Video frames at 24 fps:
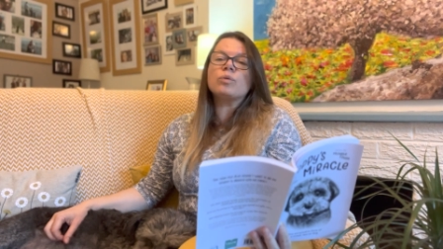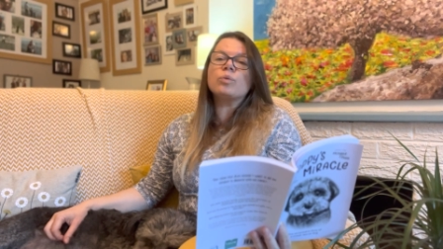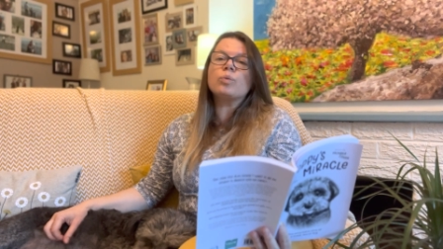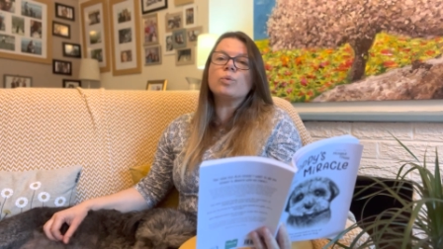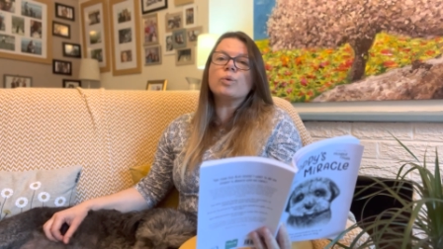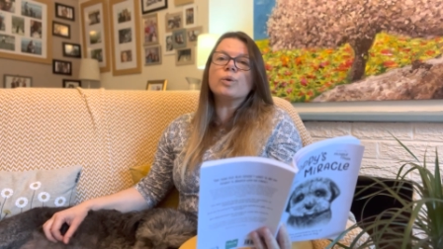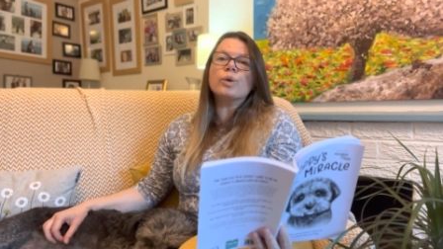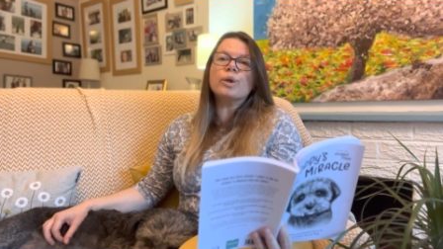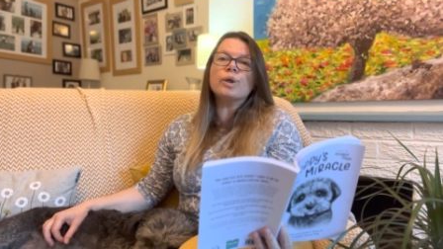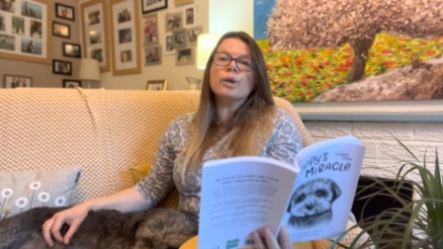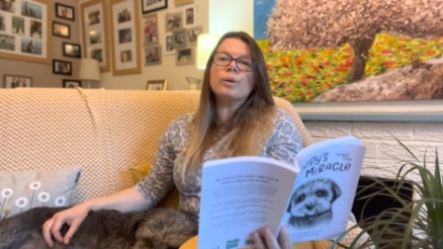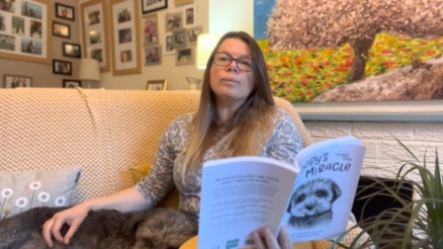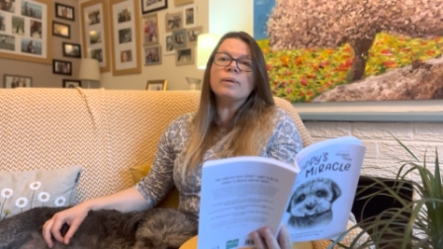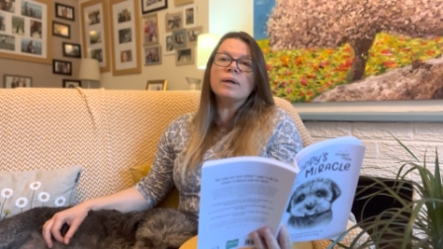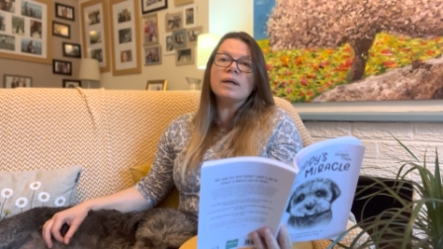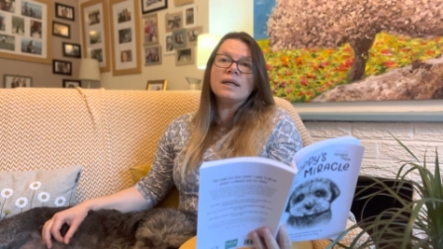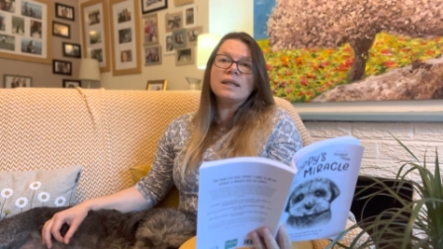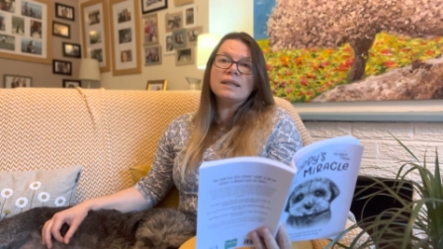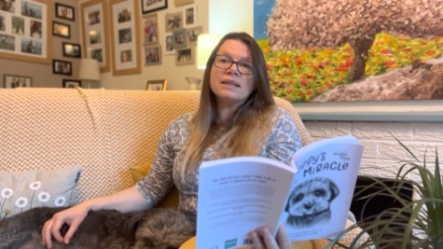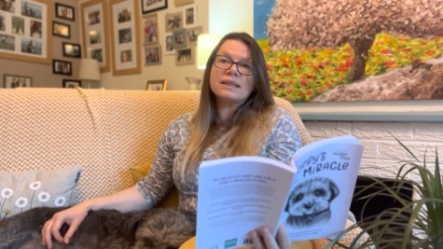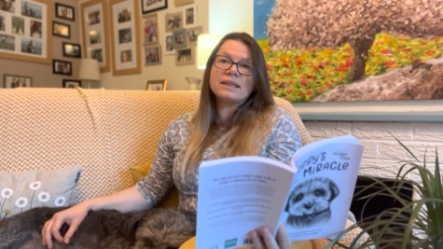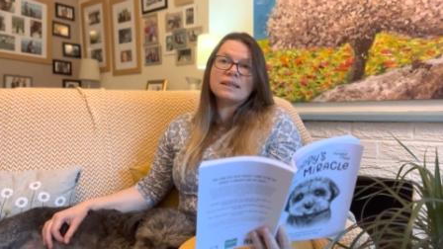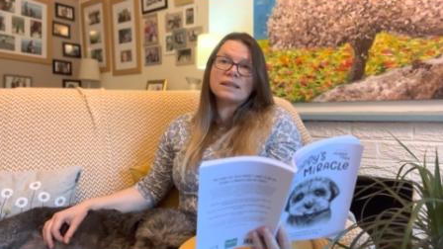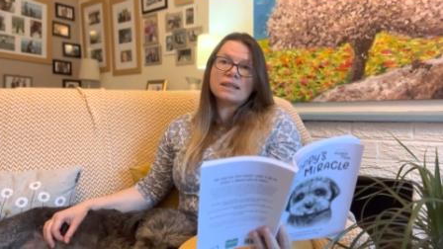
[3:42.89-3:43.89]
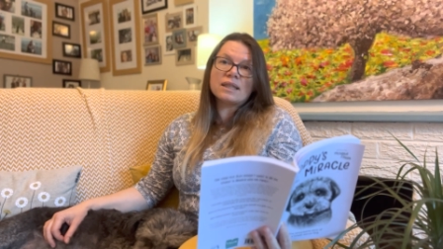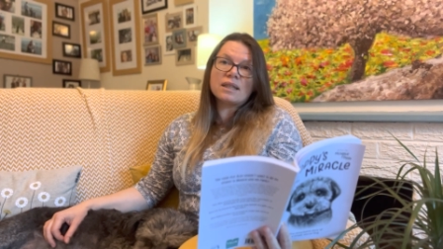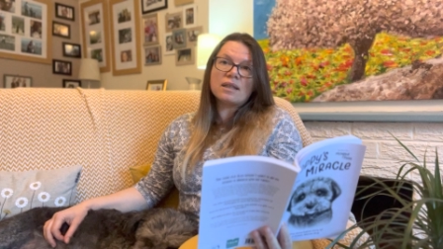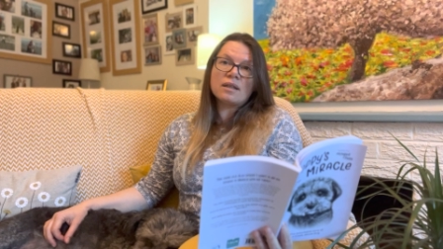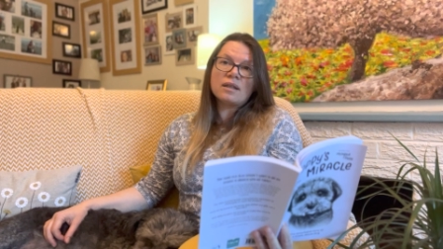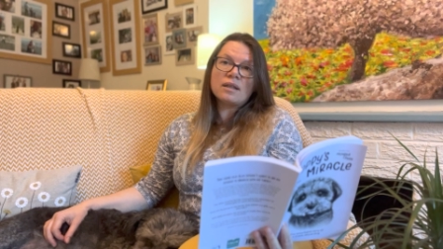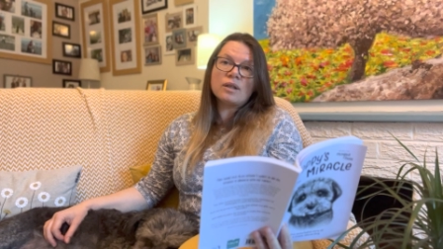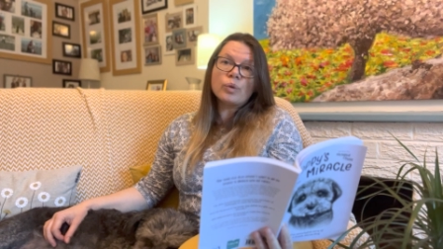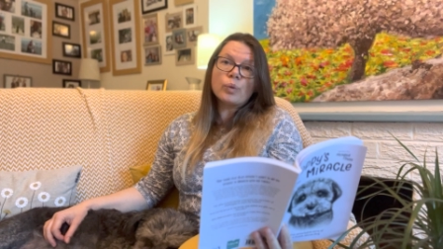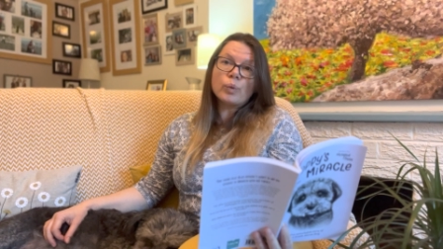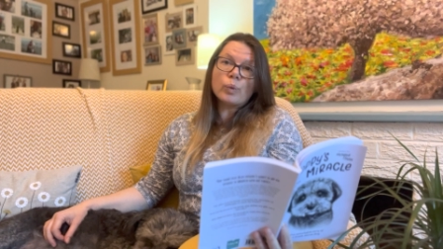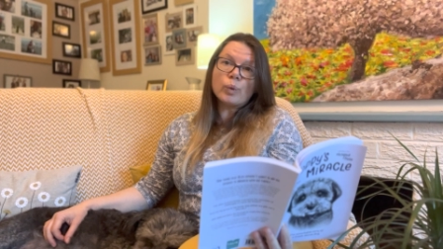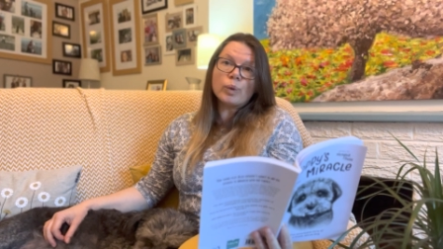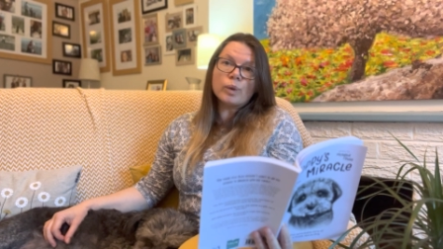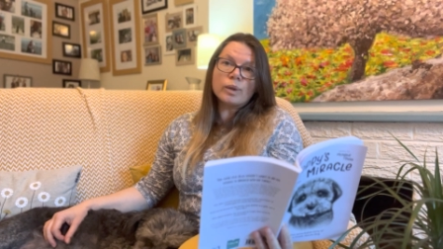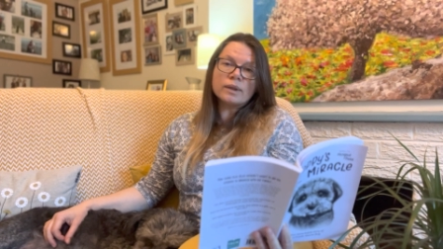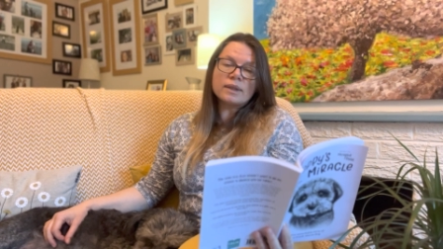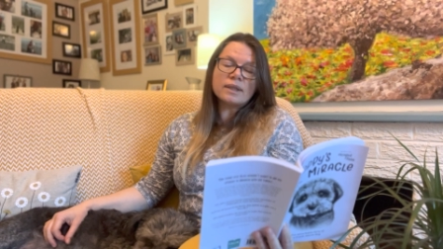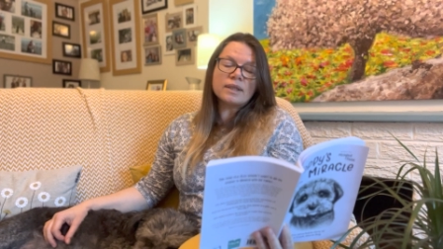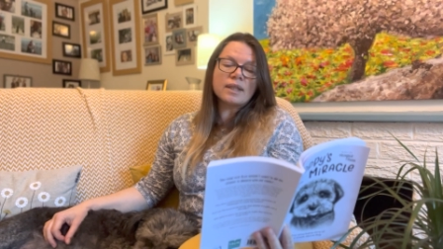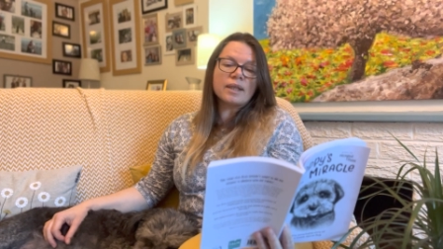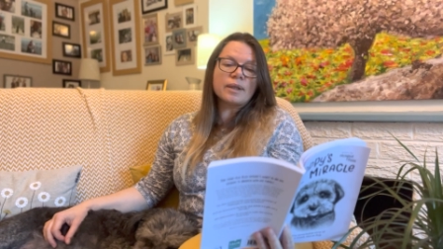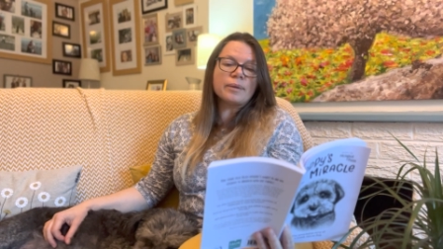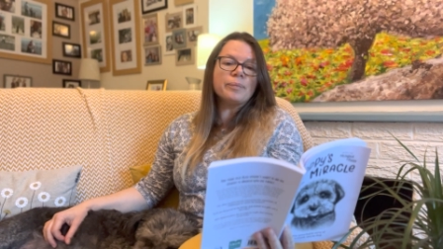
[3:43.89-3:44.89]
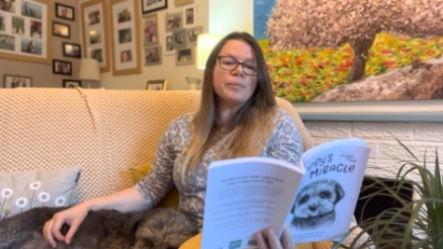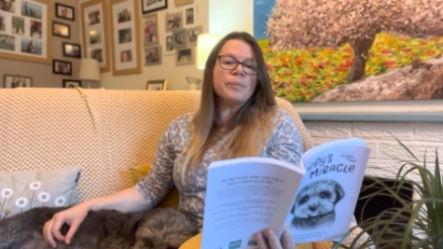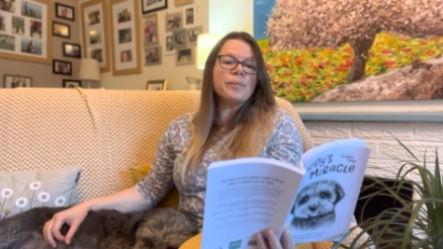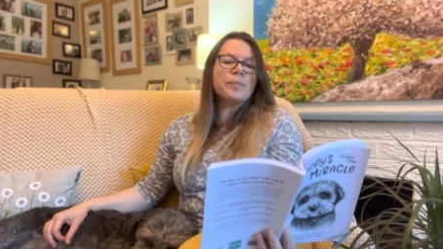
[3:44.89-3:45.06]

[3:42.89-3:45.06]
warm sea water.